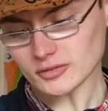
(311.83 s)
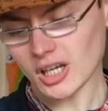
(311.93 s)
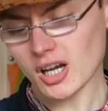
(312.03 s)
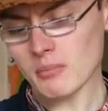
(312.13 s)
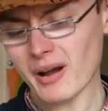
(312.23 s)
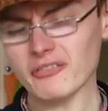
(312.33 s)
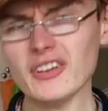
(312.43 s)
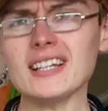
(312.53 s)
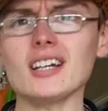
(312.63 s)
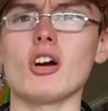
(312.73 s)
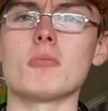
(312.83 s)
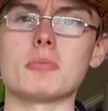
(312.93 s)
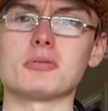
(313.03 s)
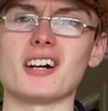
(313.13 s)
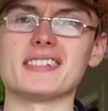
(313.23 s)
Um, I think I got my
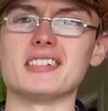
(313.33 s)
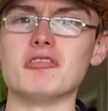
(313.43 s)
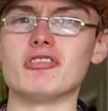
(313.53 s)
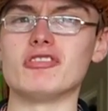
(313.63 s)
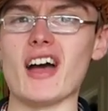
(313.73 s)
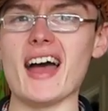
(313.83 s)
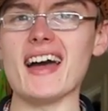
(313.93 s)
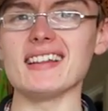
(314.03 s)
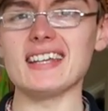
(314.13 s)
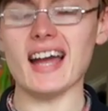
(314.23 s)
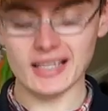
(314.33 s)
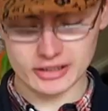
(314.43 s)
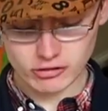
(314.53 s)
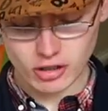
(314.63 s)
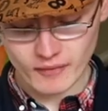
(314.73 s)
pricing fairly
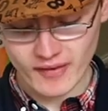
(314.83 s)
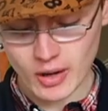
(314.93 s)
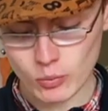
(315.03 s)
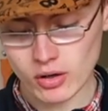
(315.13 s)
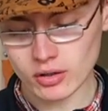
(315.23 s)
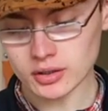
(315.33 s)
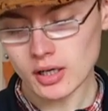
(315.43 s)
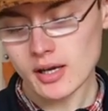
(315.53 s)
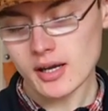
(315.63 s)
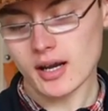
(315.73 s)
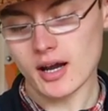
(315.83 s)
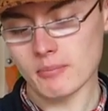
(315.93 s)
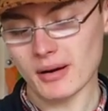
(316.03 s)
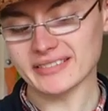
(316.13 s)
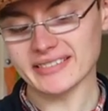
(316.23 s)
accurate on that one.
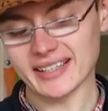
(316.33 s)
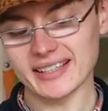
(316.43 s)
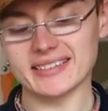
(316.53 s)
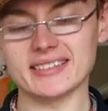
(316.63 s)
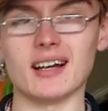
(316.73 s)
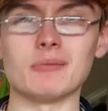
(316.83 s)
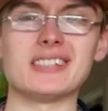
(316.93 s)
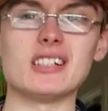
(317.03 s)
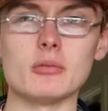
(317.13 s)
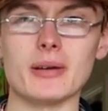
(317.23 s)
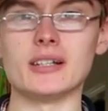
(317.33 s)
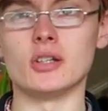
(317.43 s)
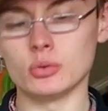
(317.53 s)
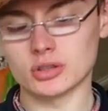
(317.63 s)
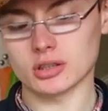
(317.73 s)
Um, but as I say, I'm still a bit
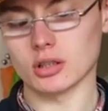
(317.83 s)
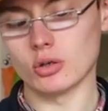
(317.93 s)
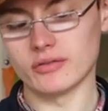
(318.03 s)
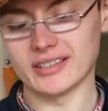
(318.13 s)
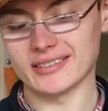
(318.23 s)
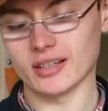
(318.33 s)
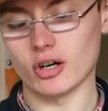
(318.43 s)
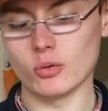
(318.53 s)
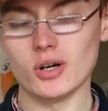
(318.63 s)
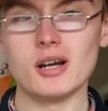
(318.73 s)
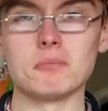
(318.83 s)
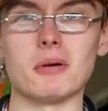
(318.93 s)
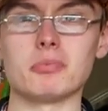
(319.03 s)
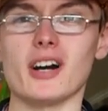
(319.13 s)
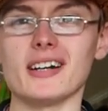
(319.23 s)
new to clothing, so
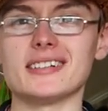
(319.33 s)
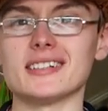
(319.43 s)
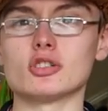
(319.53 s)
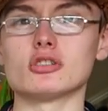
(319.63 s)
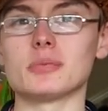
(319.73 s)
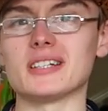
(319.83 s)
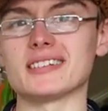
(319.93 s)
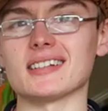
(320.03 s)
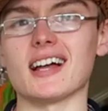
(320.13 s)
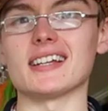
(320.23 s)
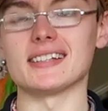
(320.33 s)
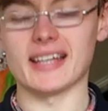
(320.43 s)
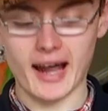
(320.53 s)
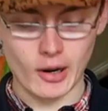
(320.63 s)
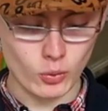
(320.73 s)
my pricing could be
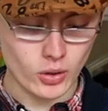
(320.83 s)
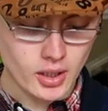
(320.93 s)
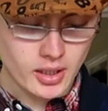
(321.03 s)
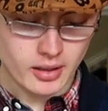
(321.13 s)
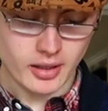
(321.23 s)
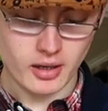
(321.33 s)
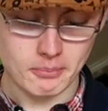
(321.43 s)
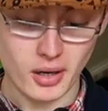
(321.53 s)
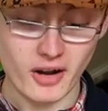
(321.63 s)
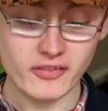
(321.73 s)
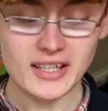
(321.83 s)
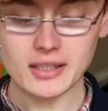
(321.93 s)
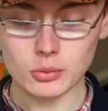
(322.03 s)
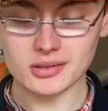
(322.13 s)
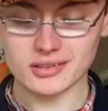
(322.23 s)
slightly out. Um, but I
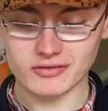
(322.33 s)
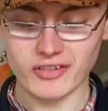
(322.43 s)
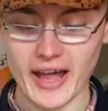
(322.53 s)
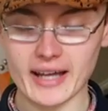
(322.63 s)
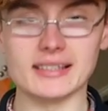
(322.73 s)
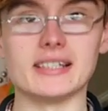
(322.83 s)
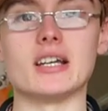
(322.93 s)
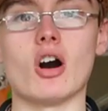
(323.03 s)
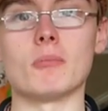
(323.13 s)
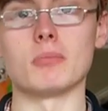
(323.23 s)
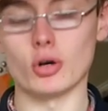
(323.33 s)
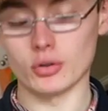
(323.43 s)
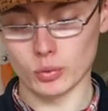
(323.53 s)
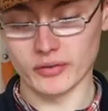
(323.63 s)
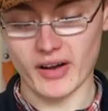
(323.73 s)
think I was fairly on
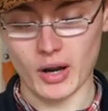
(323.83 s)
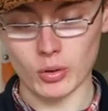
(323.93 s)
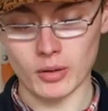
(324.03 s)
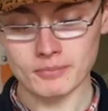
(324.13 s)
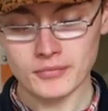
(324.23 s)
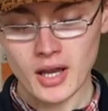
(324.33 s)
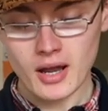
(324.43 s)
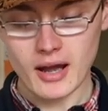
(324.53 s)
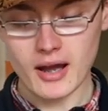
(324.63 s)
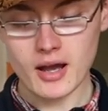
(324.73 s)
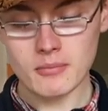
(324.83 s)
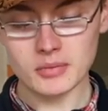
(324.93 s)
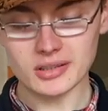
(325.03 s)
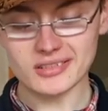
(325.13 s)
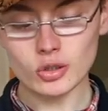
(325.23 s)
point with that one.
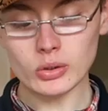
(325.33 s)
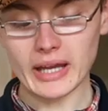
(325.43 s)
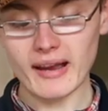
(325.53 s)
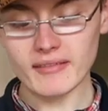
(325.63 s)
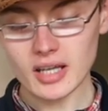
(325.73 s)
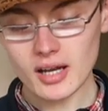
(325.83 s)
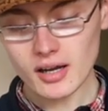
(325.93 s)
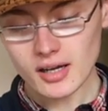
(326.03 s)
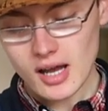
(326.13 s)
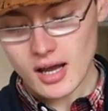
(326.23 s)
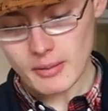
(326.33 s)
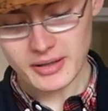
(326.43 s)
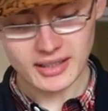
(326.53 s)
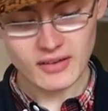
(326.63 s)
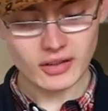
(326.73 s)
Um, suit carrier, I
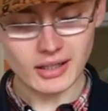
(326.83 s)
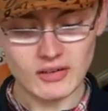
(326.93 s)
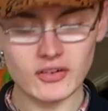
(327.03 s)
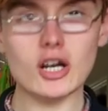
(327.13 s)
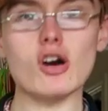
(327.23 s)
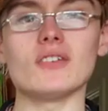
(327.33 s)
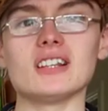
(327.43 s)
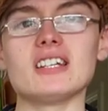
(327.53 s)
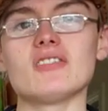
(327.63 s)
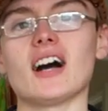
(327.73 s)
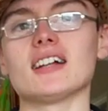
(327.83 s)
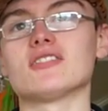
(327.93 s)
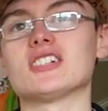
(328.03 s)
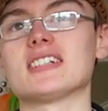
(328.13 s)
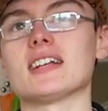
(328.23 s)
mean, if, if I got the Levi's
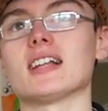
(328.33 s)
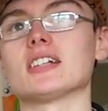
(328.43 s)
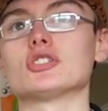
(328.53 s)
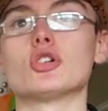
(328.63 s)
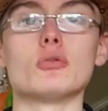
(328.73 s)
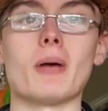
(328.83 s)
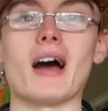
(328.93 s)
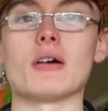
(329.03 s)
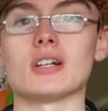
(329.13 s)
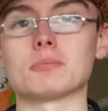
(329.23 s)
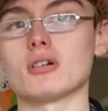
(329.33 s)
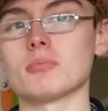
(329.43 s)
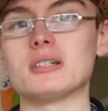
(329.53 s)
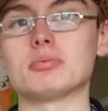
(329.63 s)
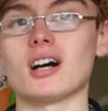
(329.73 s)
for, say, like £2, I'd
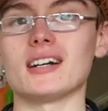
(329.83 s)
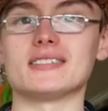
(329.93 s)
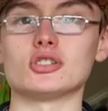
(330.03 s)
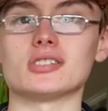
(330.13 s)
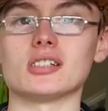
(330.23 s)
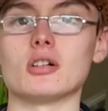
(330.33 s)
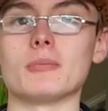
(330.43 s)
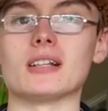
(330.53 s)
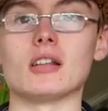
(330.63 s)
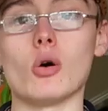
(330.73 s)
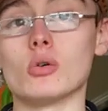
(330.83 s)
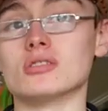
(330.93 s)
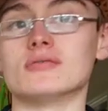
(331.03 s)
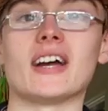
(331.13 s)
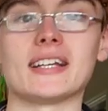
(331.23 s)
probably price just a little bit
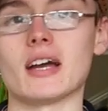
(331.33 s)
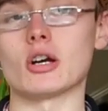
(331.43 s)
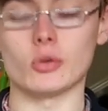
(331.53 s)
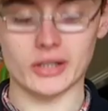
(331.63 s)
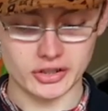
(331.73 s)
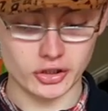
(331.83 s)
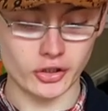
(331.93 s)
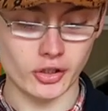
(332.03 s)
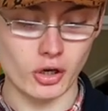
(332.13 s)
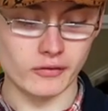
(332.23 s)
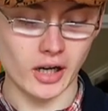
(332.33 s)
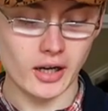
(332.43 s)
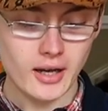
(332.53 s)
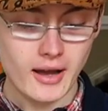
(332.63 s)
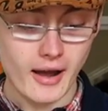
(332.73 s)
lower and then get a quicker turnover.
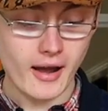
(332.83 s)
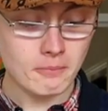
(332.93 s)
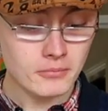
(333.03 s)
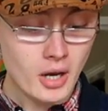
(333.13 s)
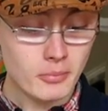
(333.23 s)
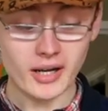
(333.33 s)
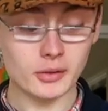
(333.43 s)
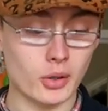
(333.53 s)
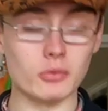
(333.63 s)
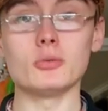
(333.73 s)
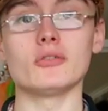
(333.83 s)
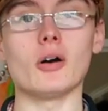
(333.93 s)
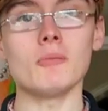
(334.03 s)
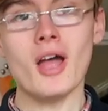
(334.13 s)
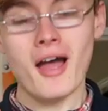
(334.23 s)
Um, but anyway, we'll move
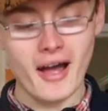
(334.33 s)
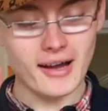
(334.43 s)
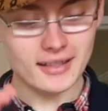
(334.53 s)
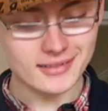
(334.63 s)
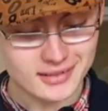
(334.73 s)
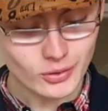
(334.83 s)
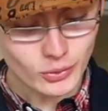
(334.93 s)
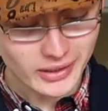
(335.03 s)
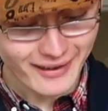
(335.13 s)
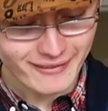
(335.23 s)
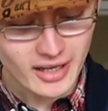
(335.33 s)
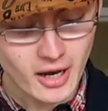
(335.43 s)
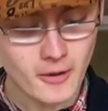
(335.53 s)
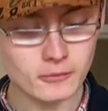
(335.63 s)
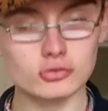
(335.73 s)
on. Uh, suit
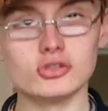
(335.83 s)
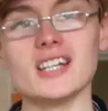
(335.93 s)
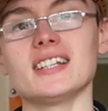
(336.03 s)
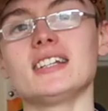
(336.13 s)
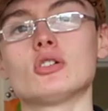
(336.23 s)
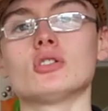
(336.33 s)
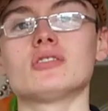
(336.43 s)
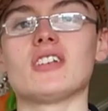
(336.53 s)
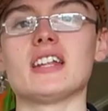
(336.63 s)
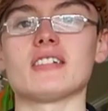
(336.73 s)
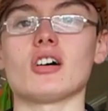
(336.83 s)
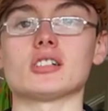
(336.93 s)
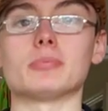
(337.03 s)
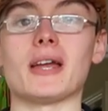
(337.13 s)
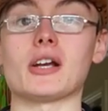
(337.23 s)
carrier, really good. These are
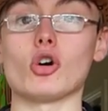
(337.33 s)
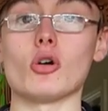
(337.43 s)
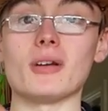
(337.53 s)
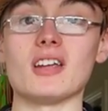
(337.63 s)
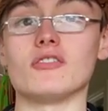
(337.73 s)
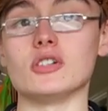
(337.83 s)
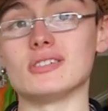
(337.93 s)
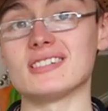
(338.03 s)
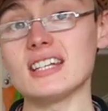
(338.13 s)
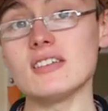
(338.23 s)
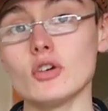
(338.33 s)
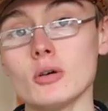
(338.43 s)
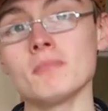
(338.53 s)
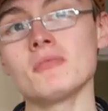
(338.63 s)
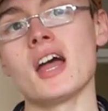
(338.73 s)
to pick up if you see
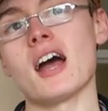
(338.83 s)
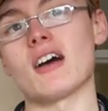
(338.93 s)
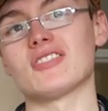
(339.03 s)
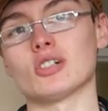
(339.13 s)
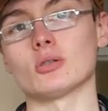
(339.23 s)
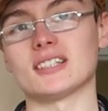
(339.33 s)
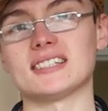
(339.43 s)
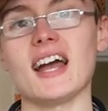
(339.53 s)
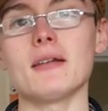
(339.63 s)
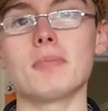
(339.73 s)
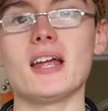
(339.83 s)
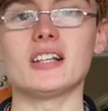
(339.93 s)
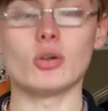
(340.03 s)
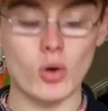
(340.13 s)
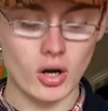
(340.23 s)
them. I've sold a Ted
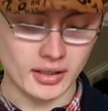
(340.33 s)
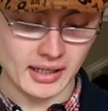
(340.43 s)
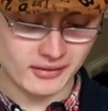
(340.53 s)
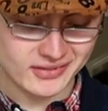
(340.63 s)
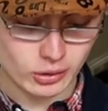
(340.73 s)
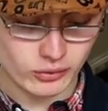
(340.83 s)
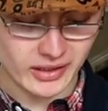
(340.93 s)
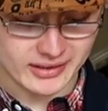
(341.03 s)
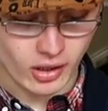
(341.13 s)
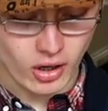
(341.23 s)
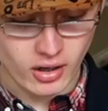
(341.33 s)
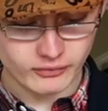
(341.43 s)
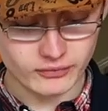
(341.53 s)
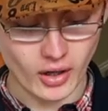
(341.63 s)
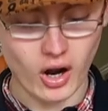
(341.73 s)
Baker one and I've sold this
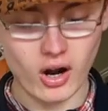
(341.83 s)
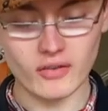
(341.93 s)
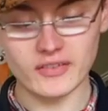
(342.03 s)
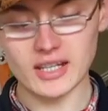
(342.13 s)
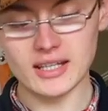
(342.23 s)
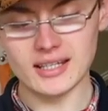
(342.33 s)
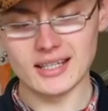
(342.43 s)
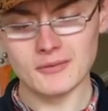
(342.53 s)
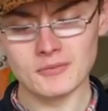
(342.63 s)
Har Harvey...